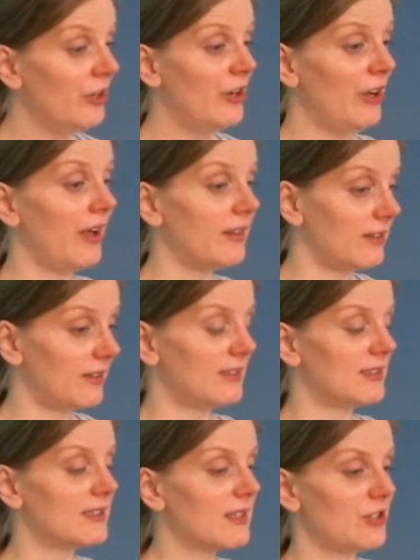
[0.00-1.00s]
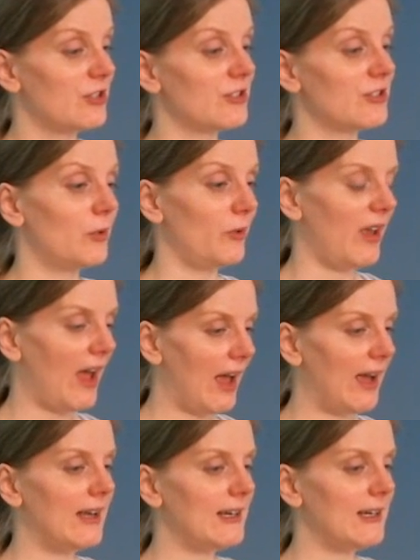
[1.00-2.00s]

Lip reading: and the discussions that we had,